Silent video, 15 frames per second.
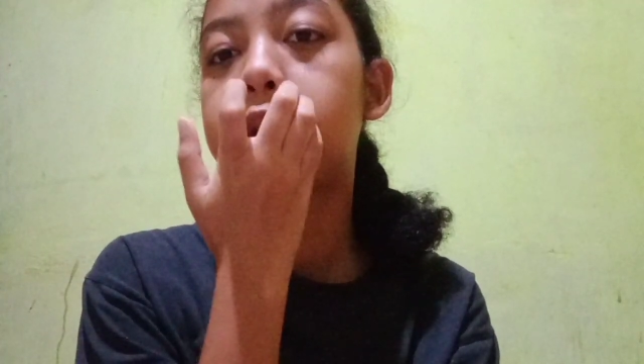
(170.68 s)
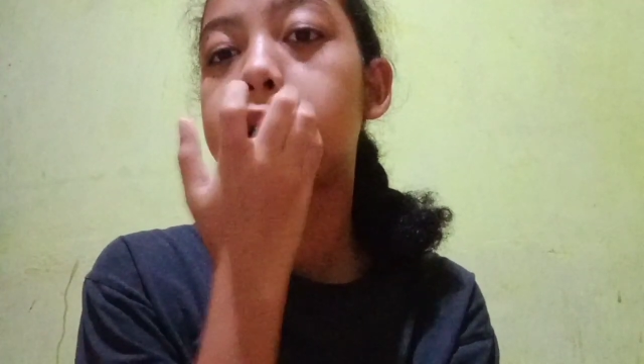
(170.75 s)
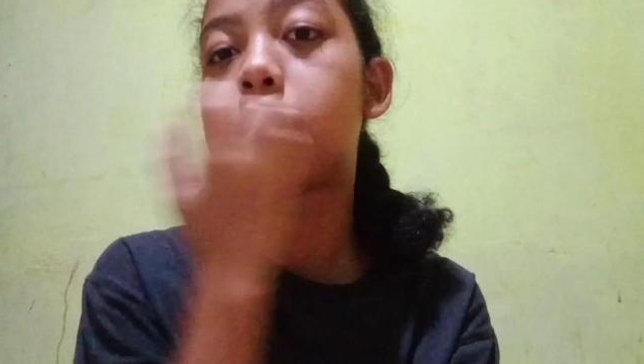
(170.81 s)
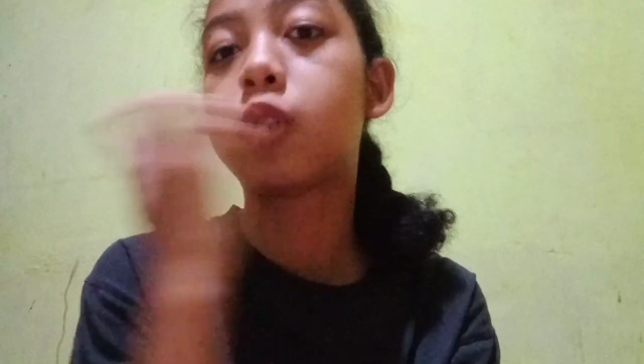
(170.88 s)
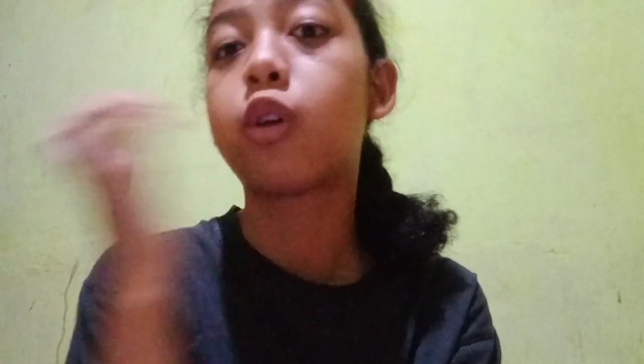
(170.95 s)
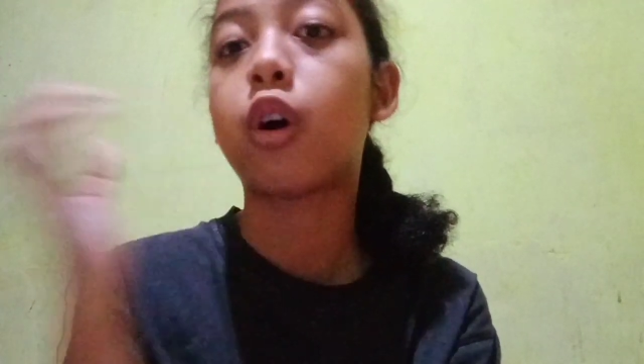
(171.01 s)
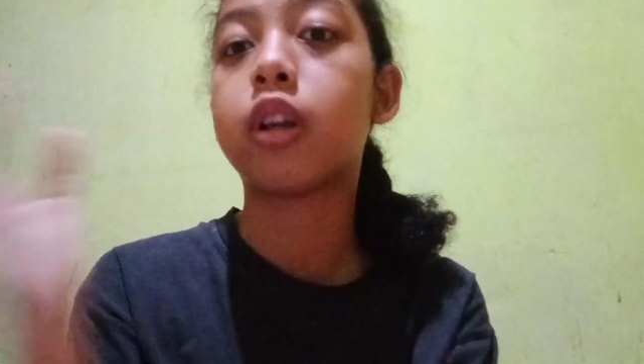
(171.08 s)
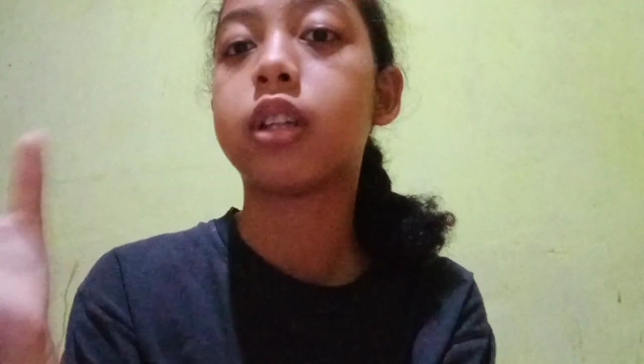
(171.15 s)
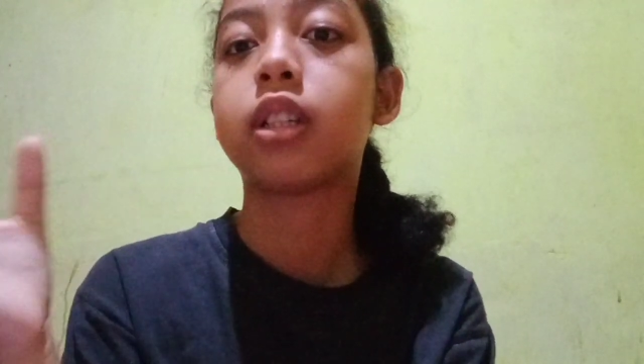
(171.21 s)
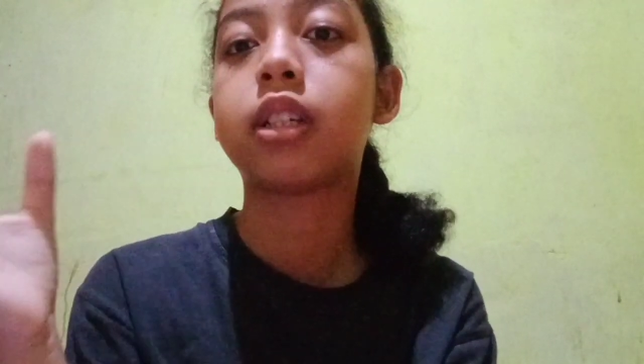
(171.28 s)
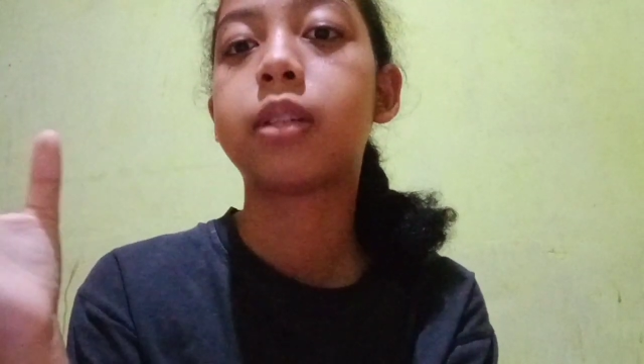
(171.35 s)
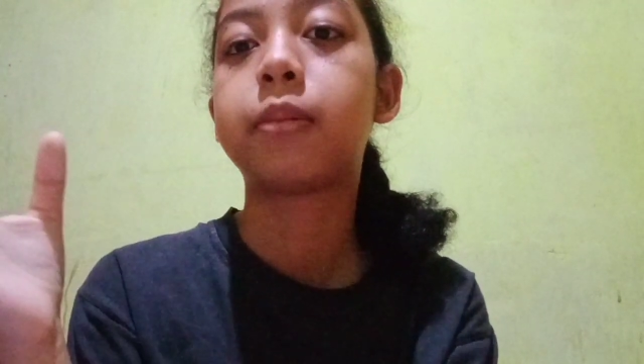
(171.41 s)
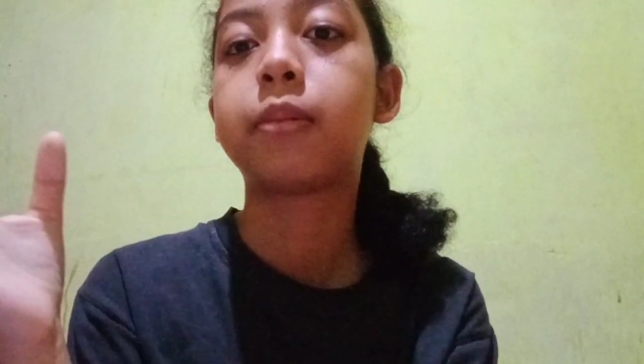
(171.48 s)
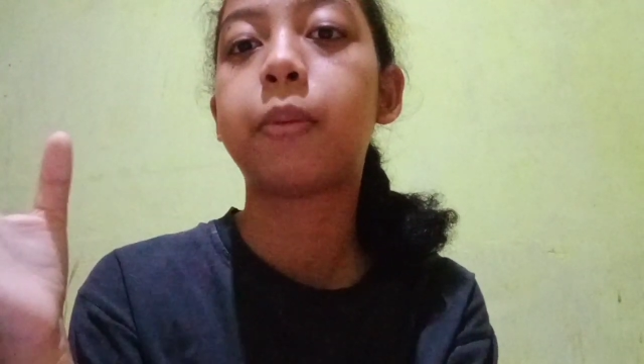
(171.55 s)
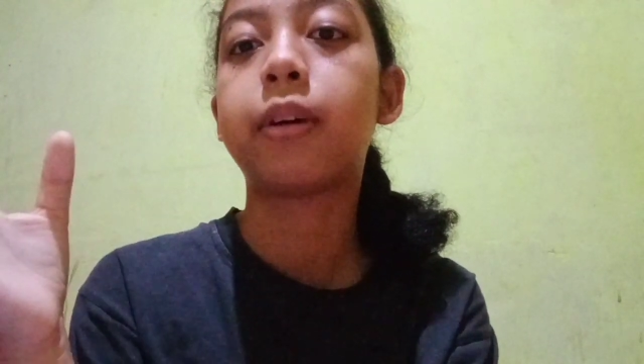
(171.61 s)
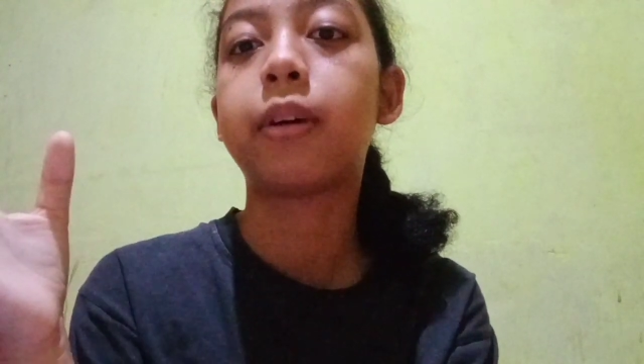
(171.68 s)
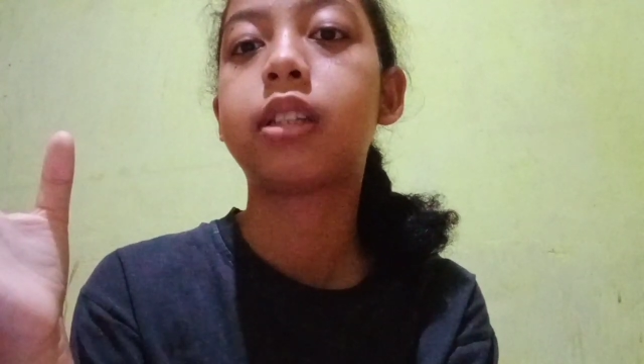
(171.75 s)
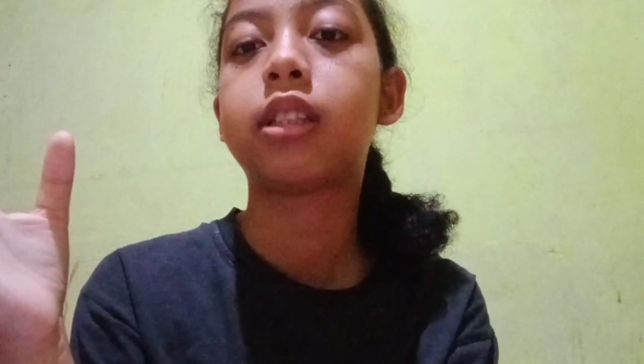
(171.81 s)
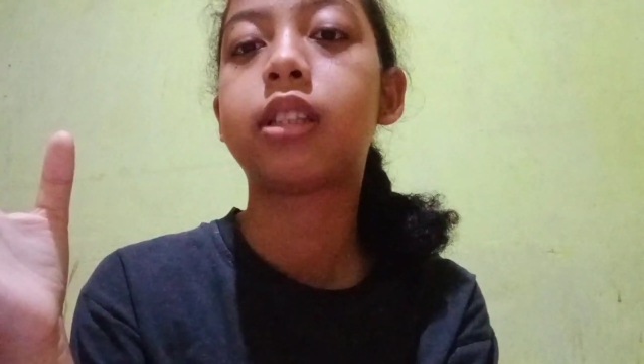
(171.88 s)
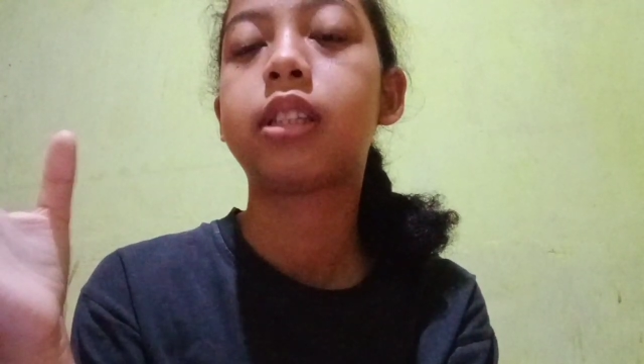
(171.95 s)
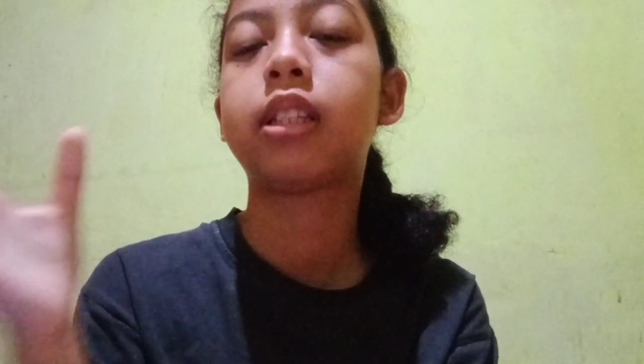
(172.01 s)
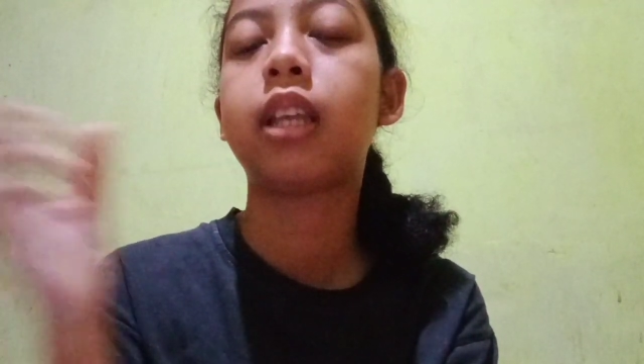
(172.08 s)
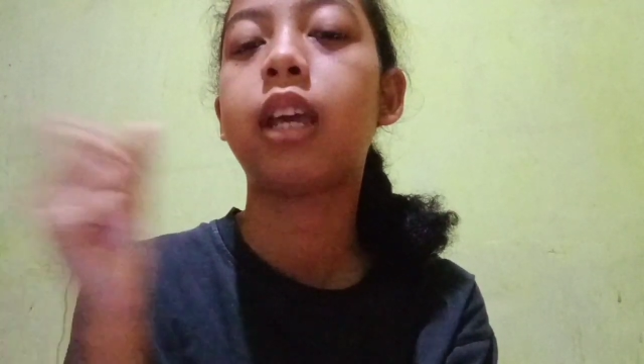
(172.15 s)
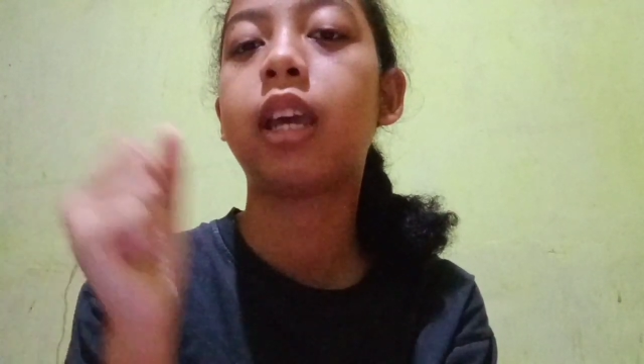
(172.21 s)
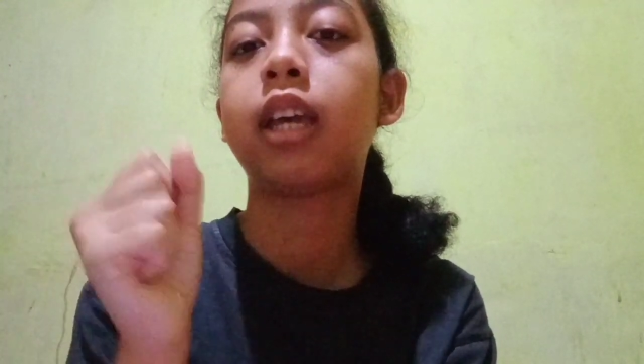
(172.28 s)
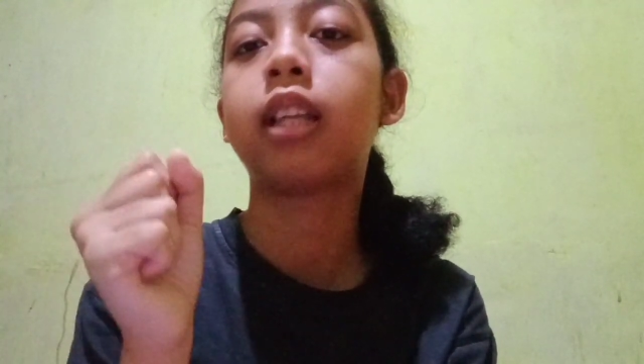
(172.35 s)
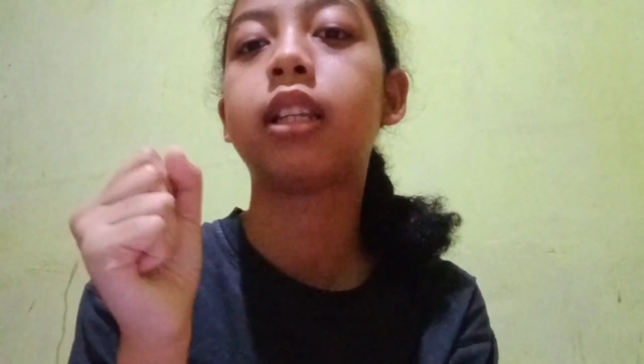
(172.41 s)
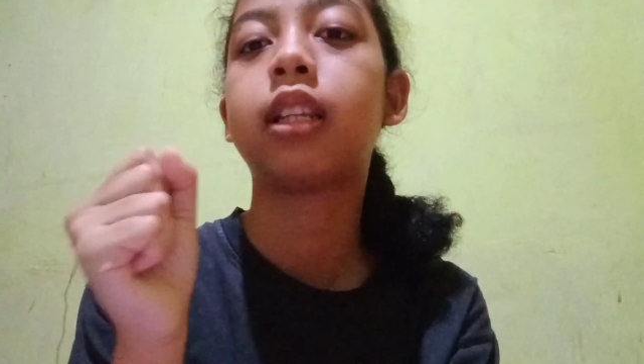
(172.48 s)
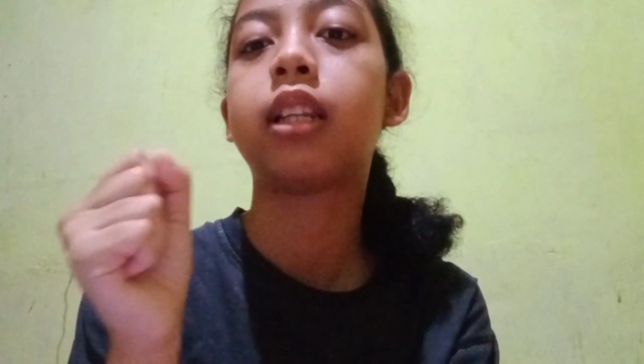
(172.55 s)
done, but in